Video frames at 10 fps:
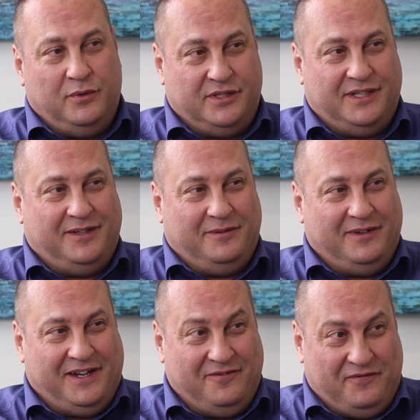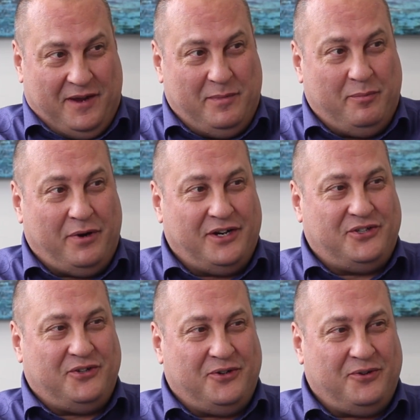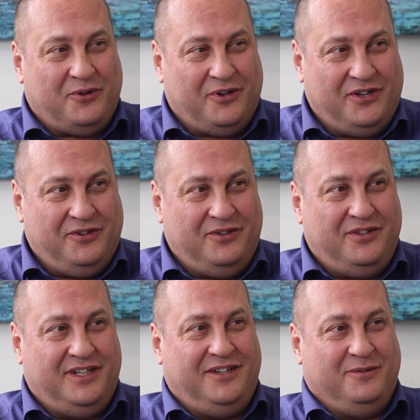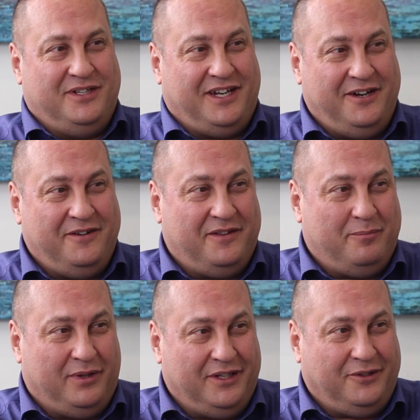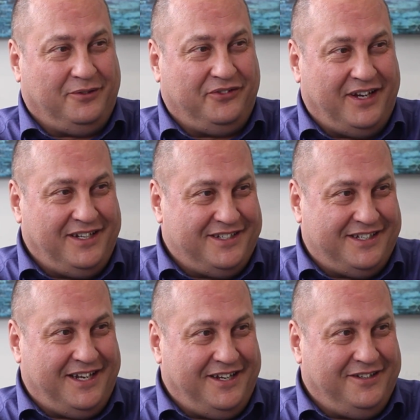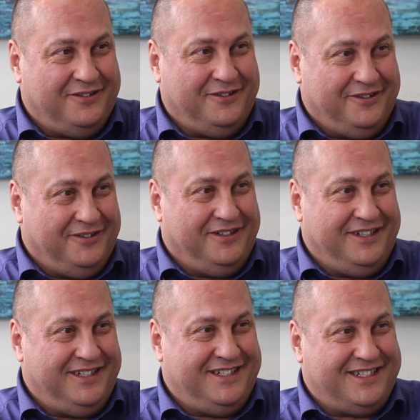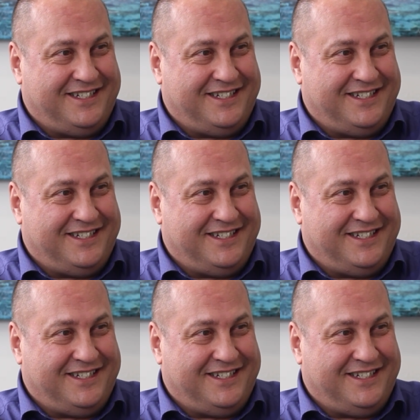Was it like family pressure, or you were tired of the political side, you said, or it just...